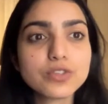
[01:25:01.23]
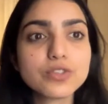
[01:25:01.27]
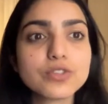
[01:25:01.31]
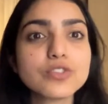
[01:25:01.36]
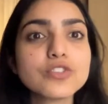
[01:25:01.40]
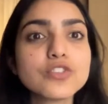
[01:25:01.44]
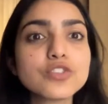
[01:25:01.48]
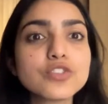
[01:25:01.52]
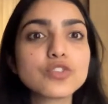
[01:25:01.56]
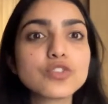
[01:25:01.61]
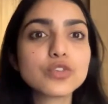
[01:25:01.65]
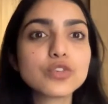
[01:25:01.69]
You're
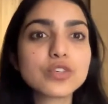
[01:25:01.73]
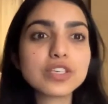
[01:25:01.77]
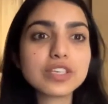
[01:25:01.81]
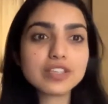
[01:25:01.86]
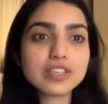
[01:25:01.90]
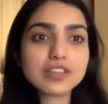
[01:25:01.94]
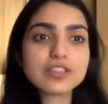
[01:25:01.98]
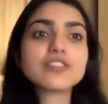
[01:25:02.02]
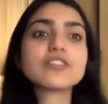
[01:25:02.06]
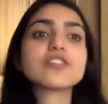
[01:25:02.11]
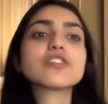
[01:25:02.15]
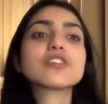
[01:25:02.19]
just looking
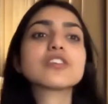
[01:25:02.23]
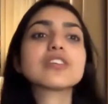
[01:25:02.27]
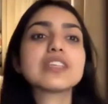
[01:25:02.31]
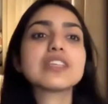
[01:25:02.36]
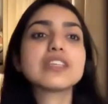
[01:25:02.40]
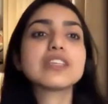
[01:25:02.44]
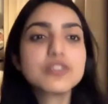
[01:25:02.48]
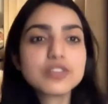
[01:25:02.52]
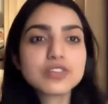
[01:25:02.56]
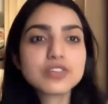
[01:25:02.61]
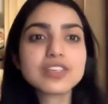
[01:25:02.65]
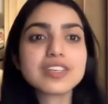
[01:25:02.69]
at the
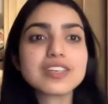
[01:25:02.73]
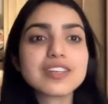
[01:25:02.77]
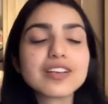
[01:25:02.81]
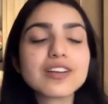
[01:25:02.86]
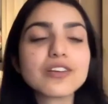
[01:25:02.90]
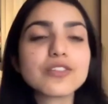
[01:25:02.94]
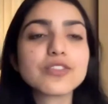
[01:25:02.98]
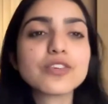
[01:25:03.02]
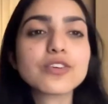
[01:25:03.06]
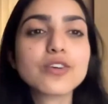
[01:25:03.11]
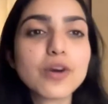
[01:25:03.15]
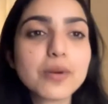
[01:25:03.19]
screen, you're reading
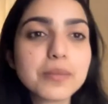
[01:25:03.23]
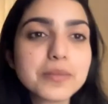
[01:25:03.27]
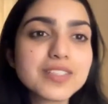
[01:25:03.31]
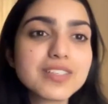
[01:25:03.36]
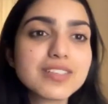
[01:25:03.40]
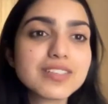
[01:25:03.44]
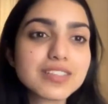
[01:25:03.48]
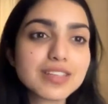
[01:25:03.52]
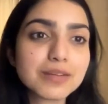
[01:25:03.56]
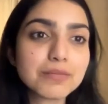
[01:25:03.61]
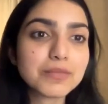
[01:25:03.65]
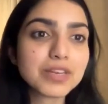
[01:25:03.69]
out the
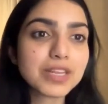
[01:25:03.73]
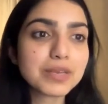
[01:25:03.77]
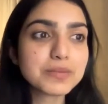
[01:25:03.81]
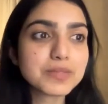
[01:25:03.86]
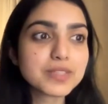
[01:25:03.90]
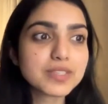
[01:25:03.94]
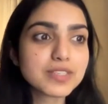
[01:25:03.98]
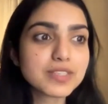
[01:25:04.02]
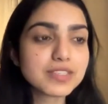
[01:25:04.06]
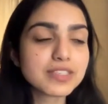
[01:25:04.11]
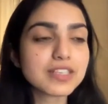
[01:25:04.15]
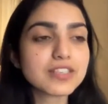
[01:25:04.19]
comments, and
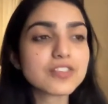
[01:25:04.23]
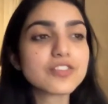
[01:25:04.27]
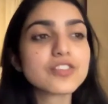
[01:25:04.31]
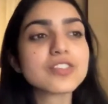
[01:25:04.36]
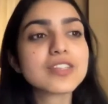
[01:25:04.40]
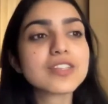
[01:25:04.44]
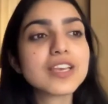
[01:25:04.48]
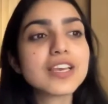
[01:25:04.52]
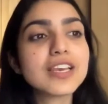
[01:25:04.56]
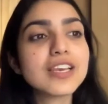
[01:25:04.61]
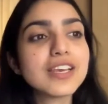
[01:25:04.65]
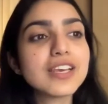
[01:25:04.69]
sometimes these are
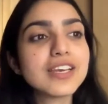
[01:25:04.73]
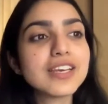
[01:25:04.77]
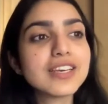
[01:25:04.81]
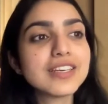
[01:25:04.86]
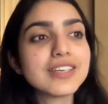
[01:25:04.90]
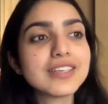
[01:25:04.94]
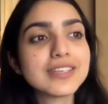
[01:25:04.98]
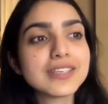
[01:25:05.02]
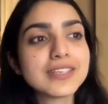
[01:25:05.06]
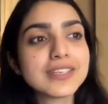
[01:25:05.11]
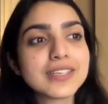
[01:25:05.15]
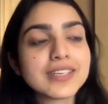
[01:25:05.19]
just
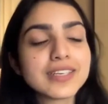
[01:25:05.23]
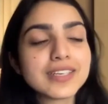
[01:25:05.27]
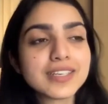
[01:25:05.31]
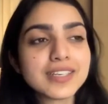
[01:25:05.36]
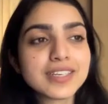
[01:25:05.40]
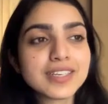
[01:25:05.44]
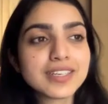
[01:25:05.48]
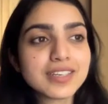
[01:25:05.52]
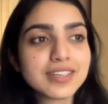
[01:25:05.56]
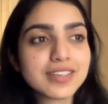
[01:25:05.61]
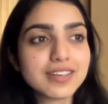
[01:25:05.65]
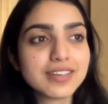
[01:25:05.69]

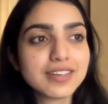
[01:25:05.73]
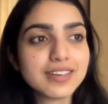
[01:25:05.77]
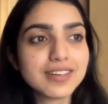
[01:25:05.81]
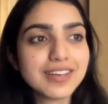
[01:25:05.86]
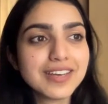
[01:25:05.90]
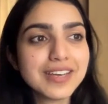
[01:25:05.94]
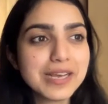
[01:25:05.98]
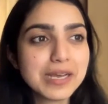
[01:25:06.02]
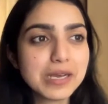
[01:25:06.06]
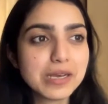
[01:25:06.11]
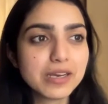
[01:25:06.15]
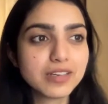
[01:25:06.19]

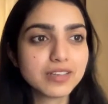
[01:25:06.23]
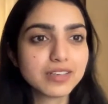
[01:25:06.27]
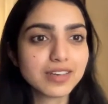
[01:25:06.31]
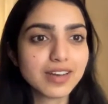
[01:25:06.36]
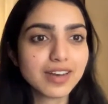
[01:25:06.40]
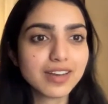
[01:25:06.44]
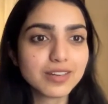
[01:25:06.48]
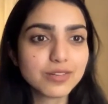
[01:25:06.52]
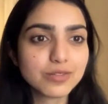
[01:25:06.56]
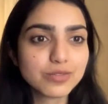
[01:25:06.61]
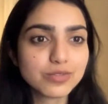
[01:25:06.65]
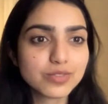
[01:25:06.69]

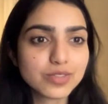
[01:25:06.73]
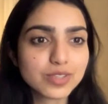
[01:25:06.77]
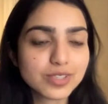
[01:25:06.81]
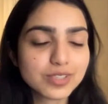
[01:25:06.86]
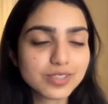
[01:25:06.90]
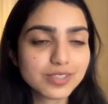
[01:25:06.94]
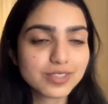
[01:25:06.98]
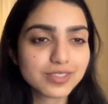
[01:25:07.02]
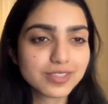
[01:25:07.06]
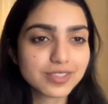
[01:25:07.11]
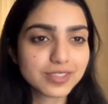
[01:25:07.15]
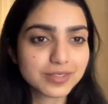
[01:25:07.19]

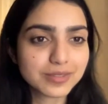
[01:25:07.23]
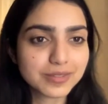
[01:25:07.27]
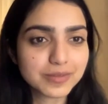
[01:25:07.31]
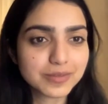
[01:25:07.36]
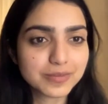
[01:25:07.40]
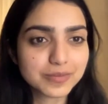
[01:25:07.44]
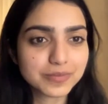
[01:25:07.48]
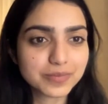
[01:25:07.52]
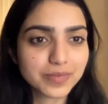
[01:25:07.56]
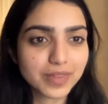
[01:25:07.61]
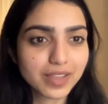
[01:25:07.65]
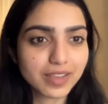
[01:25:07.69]
unfiltered
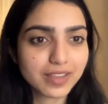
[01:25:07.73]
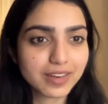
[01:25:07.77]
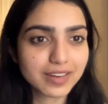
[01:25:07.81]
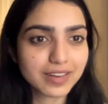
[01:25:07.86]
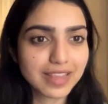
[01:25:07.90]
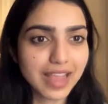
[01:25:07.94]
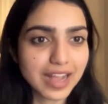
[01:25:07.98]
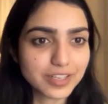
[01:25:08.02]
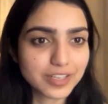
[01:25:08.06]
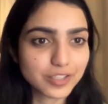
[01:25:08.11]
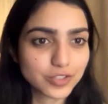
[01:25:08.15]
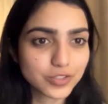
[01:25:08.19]

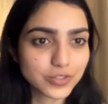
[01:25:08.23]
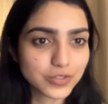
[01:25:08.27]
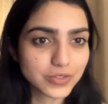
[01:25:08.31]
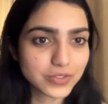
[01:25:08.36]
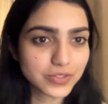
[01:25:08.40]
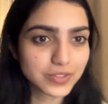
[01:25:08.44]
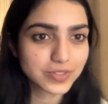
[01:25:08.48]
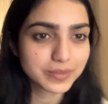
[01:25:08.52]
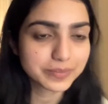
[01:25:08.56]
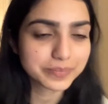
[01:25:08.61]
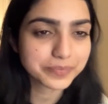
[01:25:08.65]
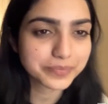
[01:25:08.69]

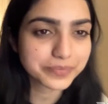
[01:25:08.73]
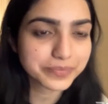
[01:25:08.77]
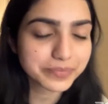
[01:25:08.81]
reactions.